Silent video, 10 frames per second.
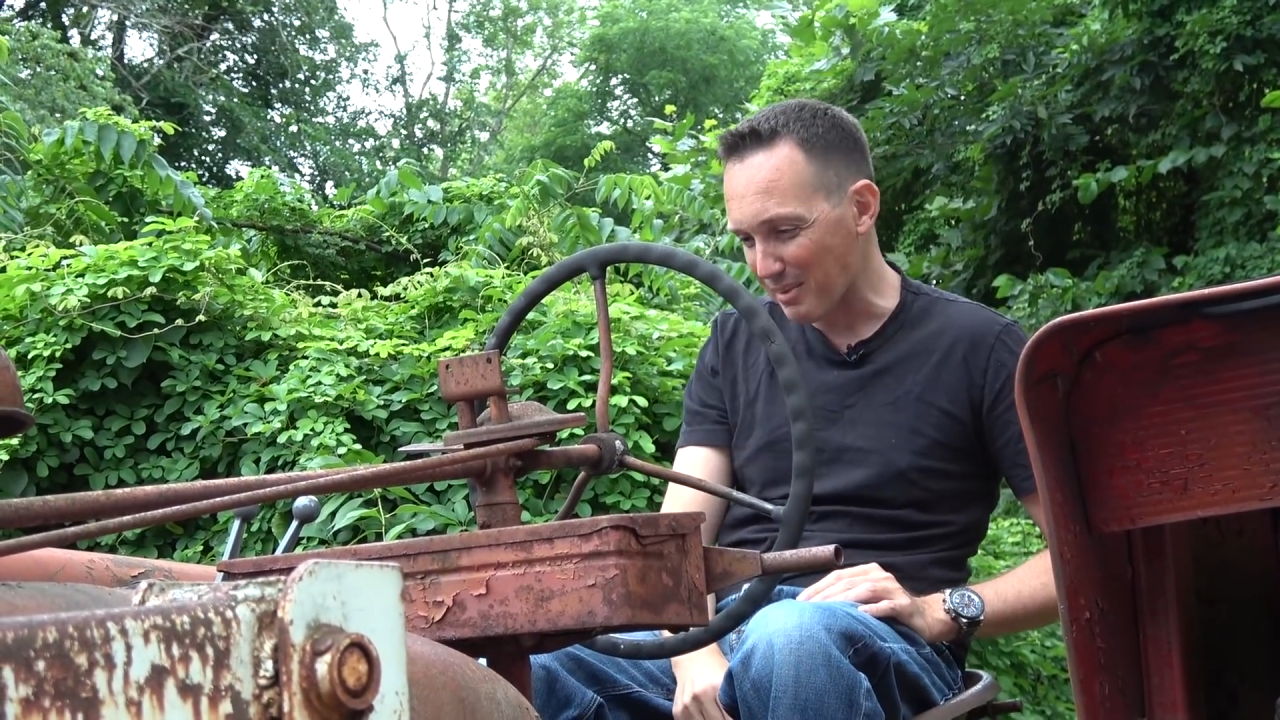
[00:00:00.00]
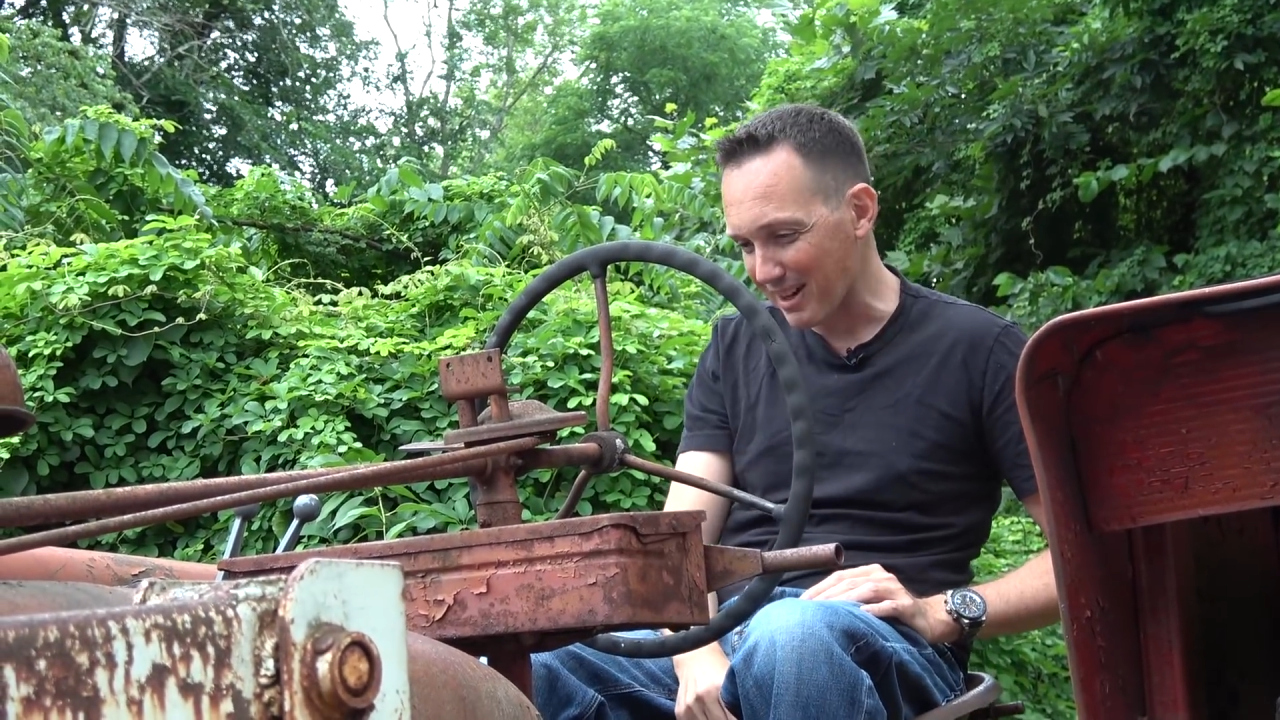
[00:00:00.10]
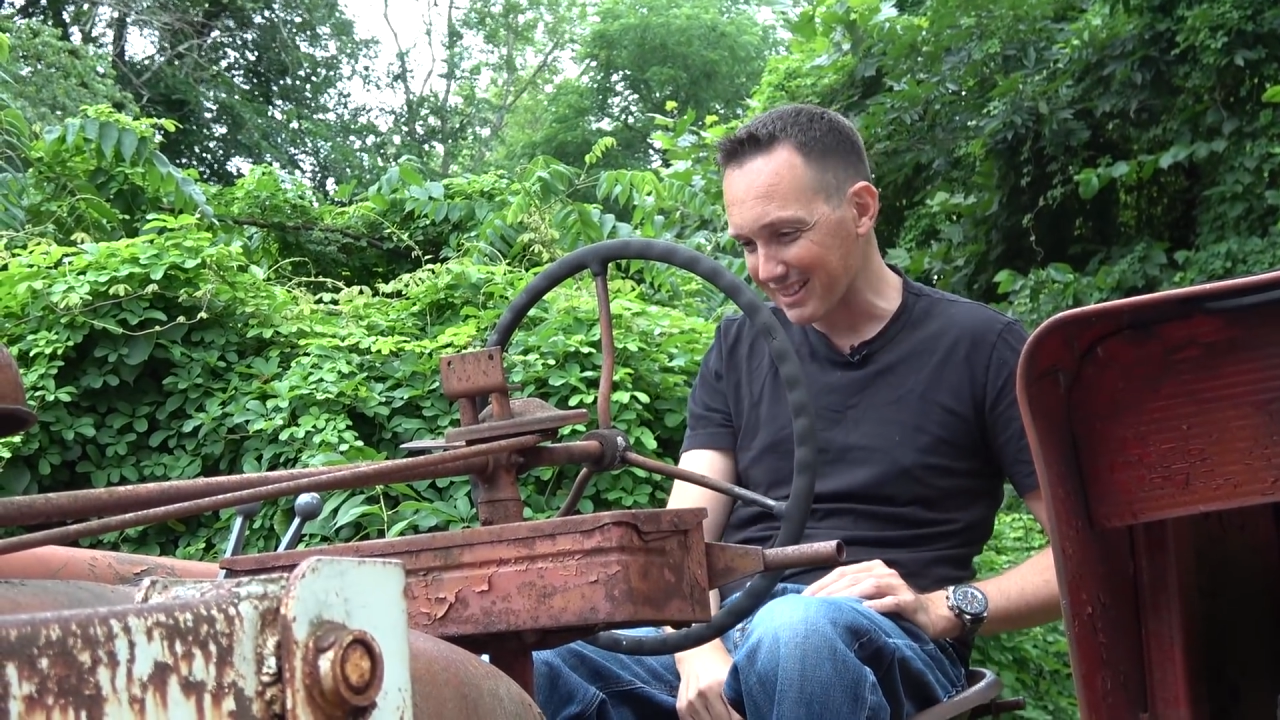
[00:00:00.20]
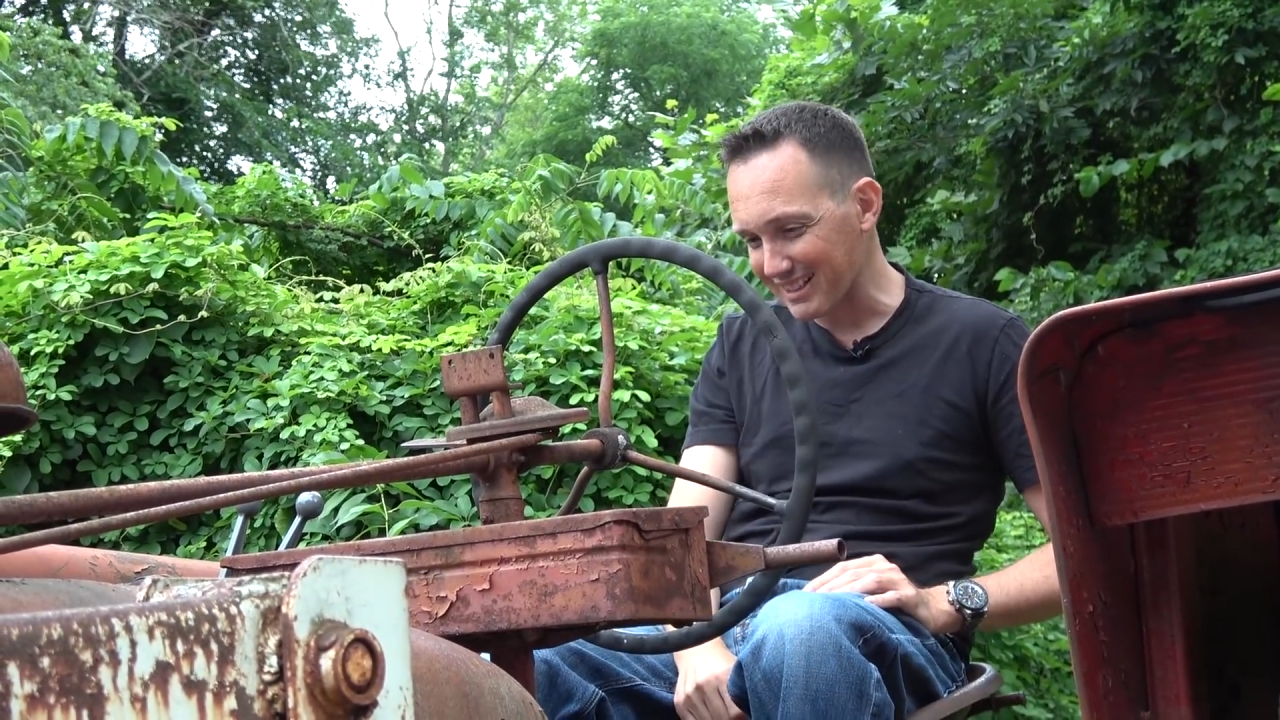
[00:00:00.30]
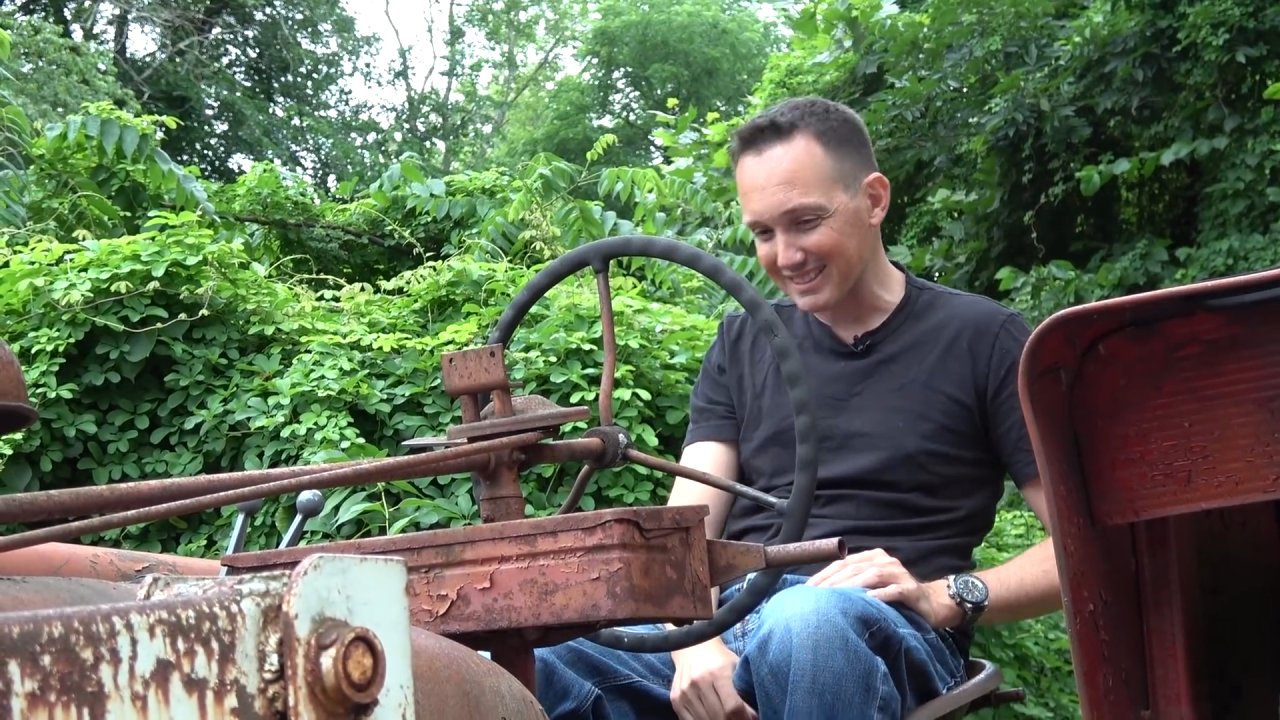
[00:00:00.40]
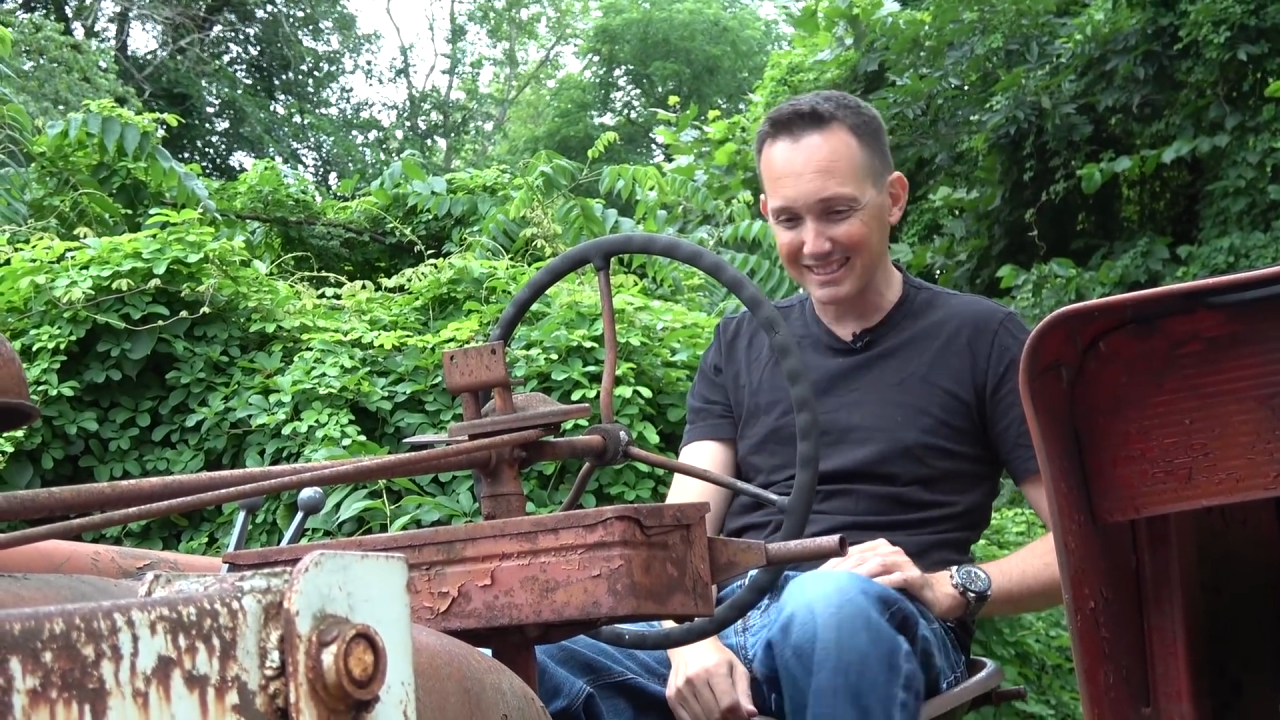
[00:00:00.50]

about this.